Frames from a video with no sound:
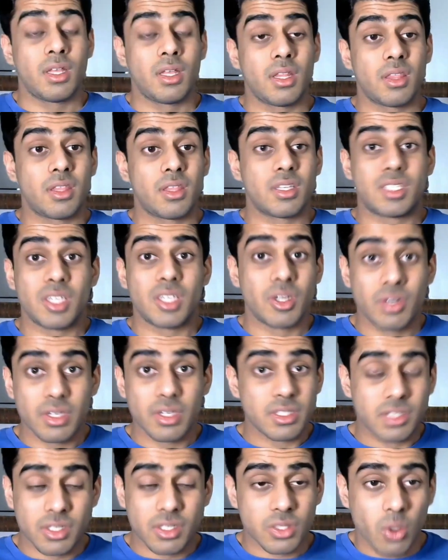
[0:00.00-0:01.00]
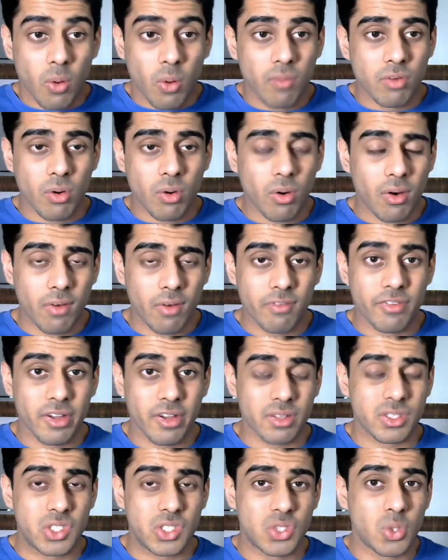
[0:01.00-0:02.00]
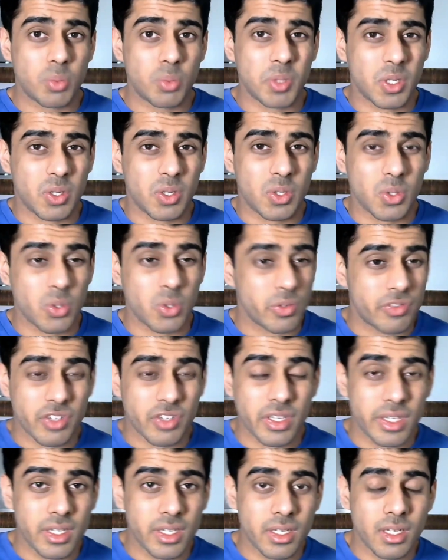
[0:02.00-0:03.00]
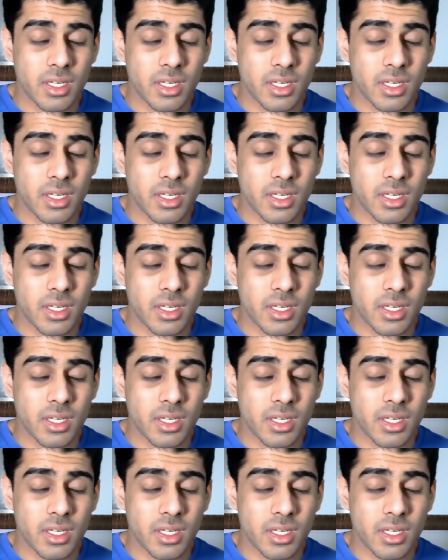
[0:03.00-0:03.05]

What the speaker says: The series just overall felt super goofy.